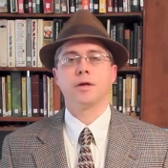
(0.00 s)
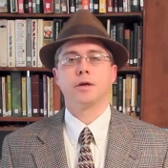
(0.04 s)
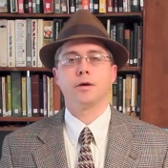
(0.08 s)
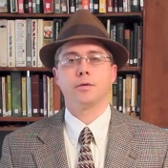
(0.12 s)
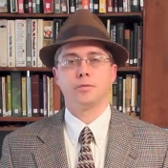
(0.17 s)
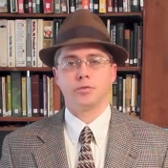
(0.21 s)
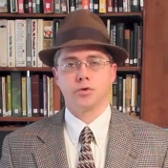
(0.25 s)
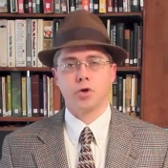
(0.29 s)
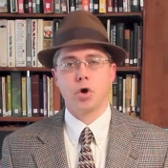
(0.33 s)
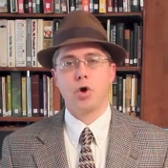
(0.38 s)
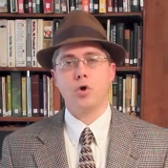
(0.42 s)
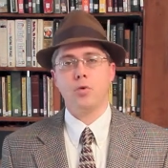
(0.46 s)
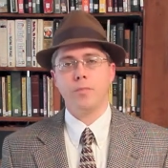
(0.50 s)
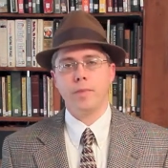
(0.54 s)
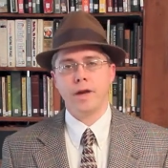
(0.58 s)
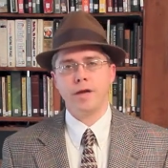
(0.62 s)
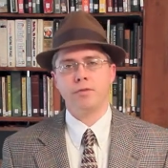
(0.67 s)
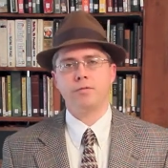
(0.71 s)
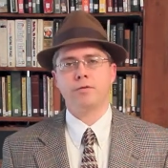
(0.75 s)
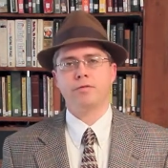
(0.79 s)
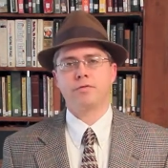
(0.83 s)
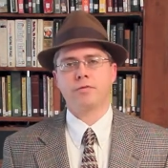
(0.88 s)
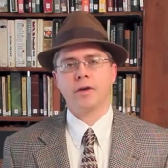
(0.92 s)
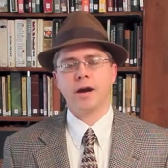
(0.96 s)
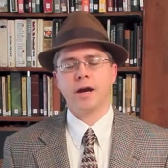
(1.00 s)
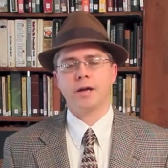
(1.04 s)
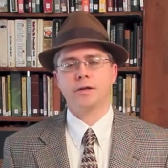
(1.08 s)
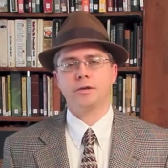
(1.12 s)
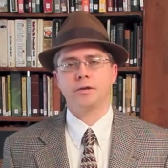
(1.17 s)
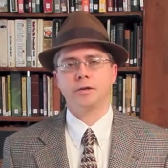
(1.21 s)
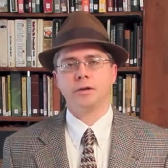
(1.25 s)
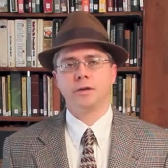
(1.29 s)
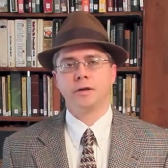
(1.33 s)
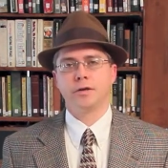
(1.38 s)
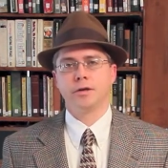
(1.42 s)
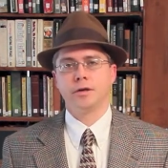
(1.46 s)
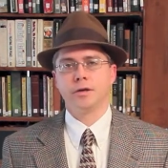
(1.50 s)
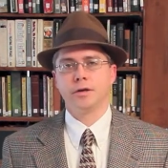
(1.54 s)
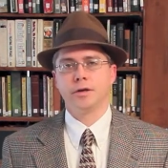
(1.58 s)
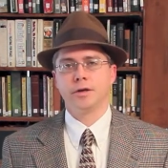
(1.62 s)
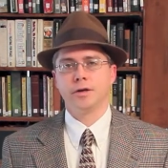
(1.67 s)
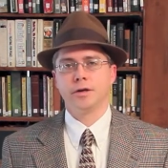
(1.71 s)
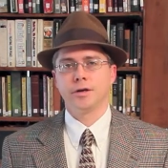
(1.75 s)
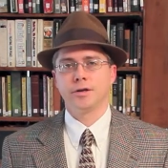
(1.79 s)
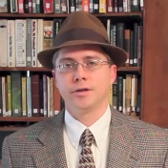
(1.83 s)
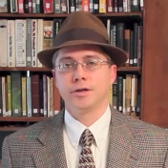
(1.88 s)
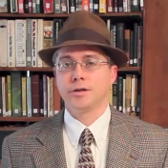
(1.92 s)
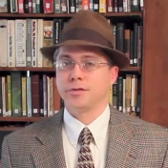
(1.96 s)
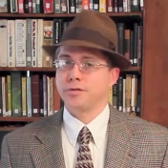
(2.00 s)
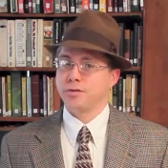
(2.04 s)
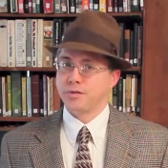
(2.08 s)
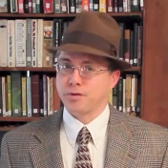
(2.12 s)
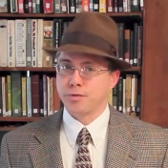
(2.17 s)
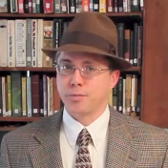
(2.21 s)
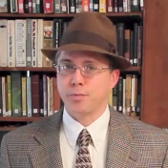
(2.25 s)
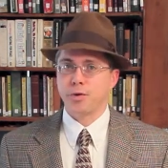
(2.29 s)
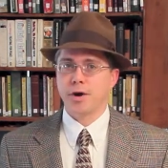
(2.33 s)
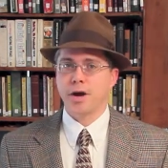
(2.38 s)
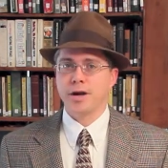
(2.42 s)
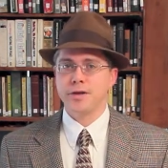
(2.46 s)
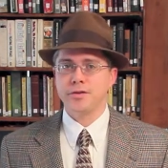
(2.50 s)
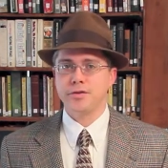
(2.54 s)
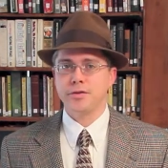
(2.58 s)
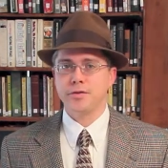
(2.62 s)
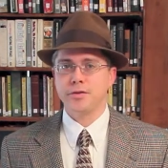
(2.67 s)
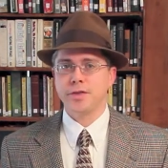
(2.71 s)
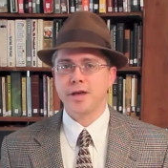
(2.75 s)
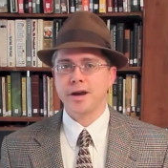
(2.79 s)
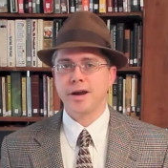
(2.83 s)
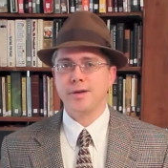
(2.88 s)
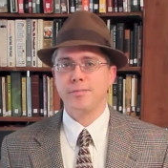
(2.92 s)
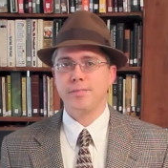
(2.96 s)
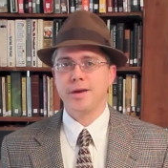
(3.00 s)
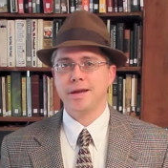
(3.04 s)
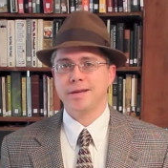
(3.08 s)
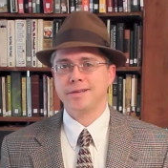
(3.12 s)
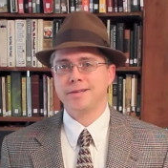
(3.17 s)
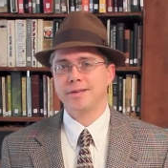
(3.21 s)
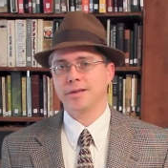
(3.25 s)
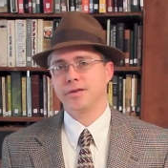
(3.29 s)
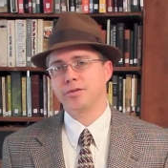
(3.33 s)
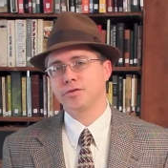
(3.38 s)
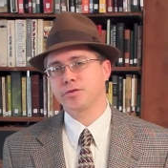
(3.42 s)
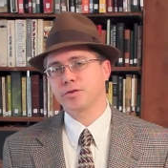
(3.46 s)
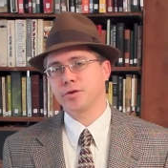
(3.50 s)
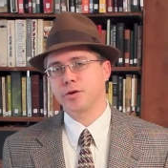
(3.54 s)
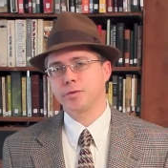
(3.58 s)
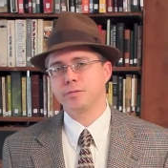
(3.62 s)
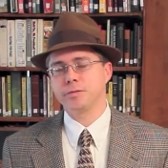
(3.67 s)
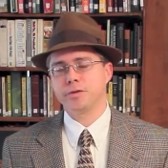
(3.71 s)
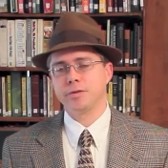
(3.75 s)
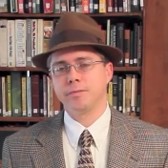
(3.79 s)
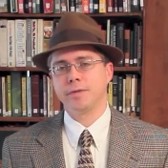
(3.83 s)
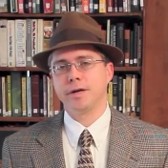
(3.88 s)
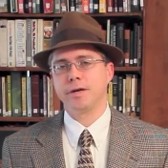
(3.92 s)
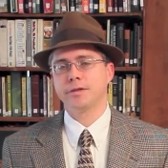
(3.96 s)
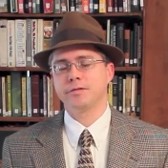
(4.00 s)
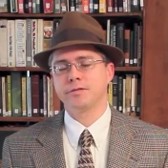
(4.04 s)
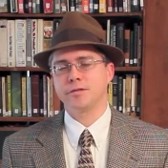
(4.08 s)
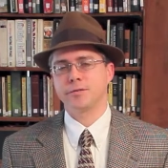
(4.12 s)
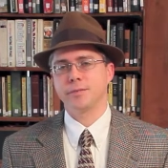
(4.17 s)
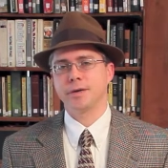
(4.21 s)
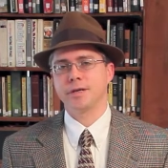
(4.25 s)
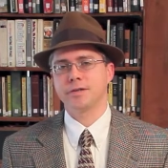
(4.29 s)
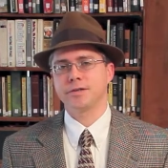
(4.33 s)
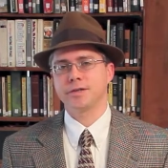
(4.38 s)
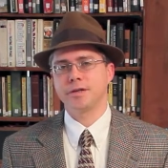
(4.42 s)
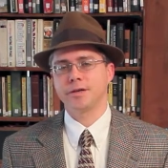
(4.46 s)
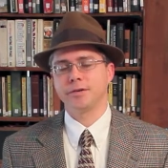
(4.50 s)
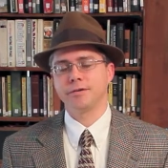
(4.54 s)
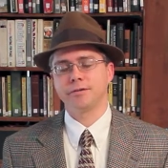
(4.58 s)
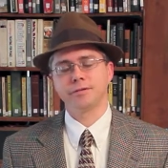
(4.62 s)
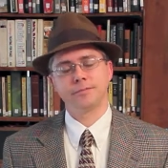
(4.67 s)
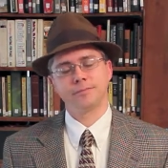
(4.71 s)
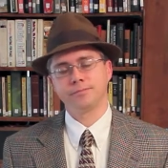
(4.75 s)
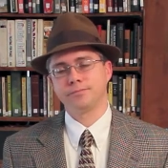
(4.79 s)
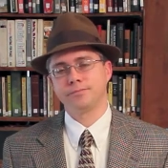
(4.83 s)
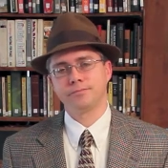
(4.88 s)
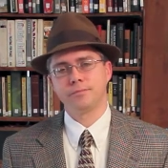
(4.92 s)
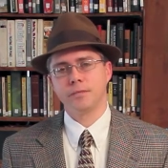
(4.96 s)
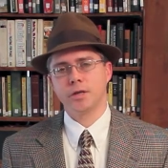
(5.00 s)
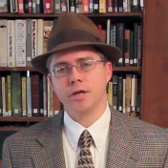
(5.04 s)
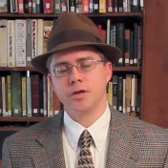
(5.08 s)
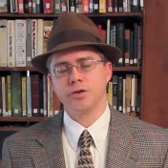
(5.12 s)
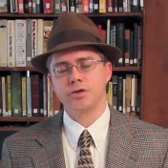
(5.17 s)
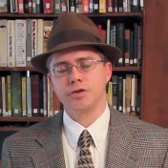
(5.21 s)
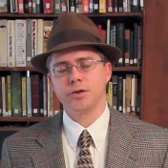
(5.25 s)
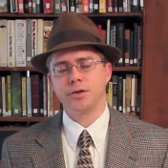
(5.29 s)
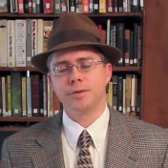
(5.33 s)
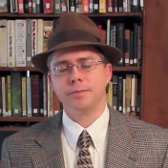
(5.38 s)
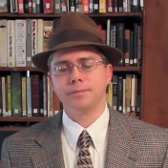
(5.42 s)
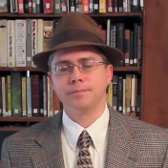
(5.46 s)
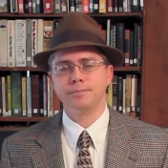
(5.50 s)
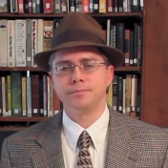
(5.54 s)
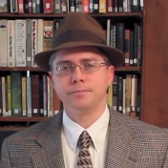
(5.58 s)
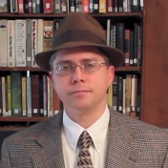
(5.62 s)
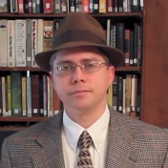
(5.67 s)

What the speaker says: It was a homemade refractor. Does it surprise you that I make telescopes and mounts for myself? It shouldn't.